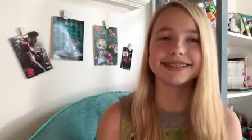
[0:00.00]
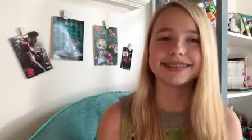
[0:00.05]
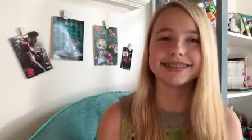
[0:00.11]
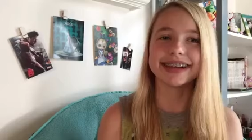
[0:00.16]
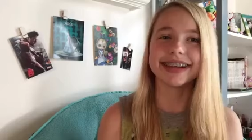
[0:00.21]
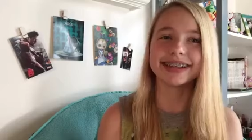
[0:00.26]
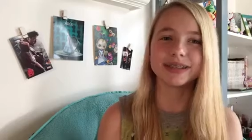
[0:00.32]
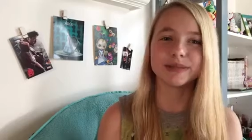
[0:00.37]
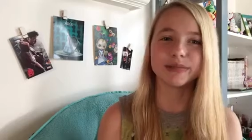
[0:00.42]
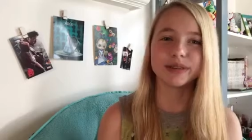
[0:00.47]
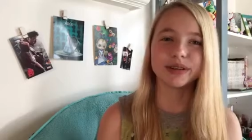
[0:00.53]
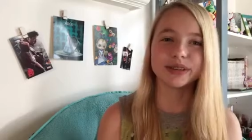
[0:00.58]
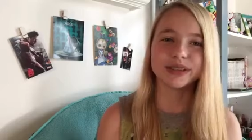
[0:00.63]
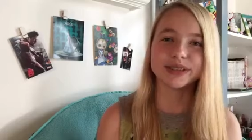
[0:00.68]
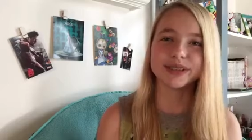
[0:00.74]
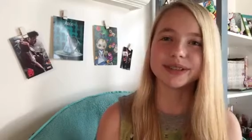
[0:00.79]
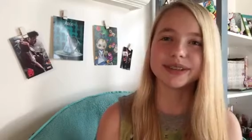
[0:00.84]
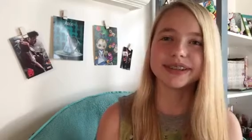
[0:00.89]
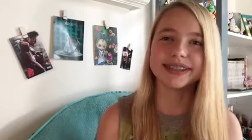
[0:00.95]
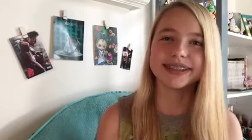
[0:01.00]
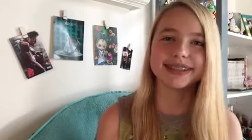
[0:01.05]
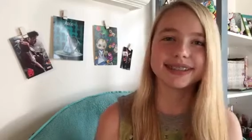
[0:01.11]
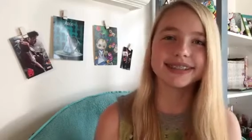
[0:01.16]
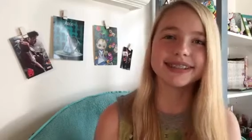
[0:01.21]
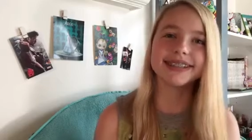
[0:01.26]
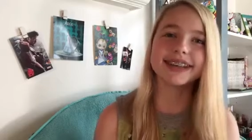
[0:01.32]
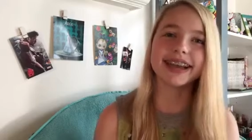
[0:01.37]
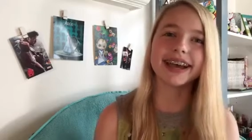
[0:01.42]
that's more stories
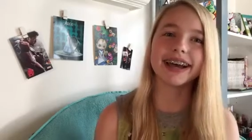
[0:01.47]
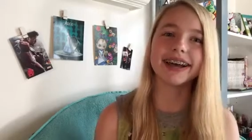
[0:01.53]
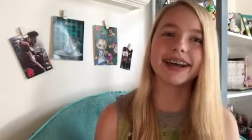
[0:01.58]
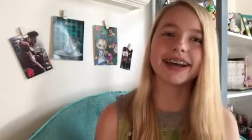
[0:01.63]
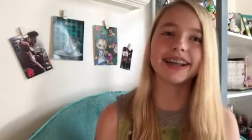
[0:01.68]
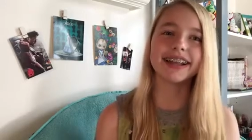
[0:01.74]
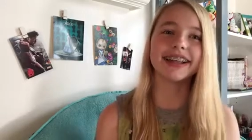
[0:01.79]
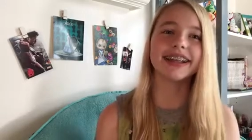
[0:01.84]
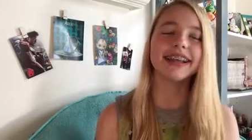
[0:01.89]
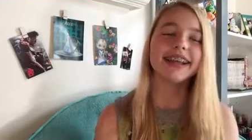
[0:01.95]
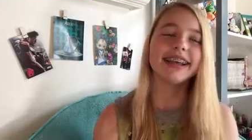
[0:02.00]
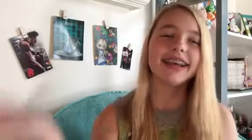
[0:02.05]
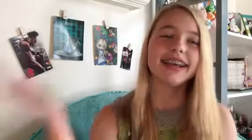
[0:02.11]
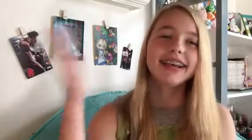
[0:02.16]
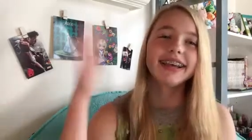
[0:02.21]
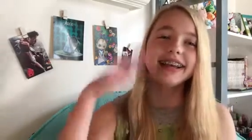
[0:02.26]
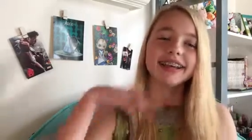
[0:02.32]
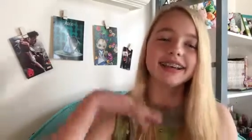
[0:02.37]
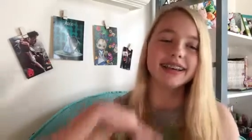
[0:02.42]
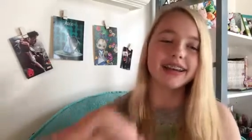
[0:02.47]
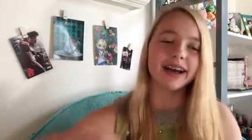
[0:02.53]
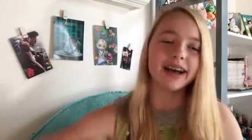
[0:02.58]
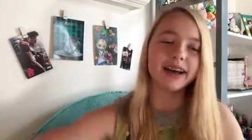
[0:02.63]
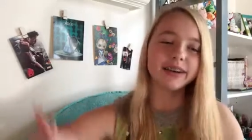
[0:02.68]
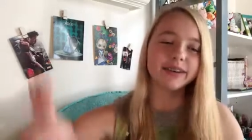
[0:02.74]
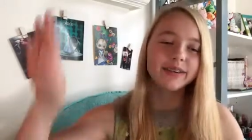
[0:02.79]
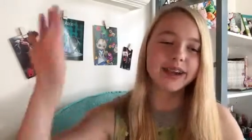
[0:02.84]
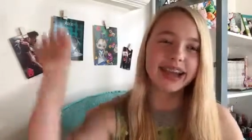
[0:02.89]
to tell.
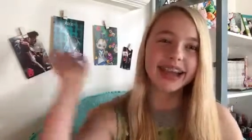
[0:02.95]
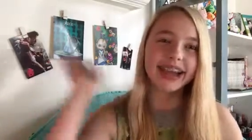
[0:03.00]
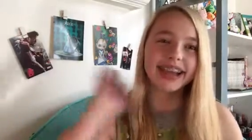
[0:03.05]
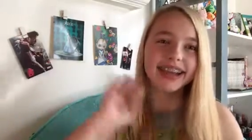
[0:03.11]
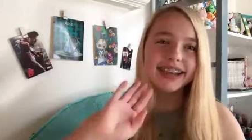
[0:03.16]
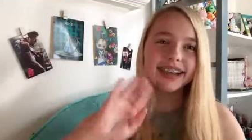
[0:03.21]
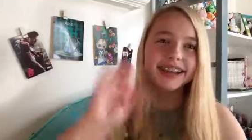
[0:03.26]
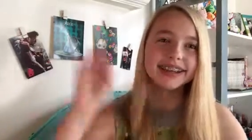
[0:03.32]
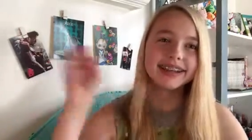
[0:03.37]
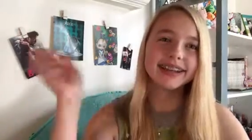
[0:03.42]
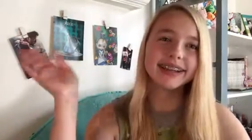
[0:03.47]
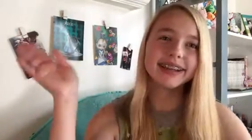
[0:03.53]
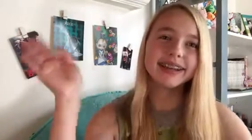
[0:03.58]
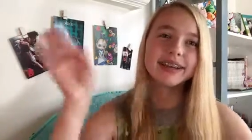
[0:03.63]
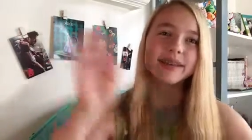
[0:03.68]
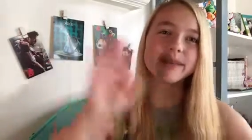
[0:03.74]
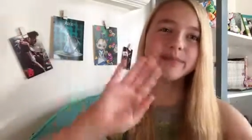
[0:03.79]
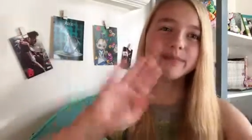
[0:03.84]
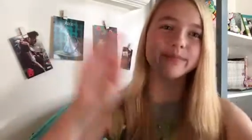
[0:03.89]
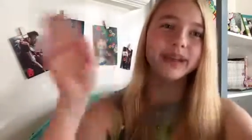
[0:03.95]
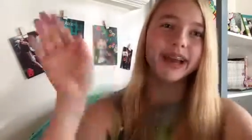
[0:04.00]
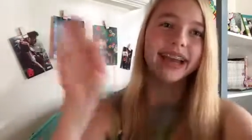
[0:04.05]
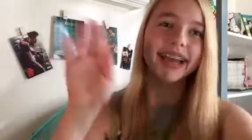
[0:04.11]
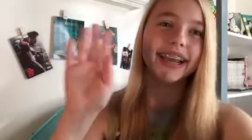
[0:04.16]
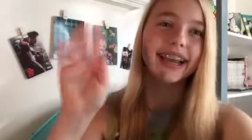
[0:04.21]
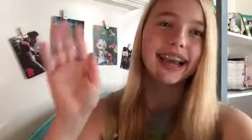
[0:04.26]
Alright, bye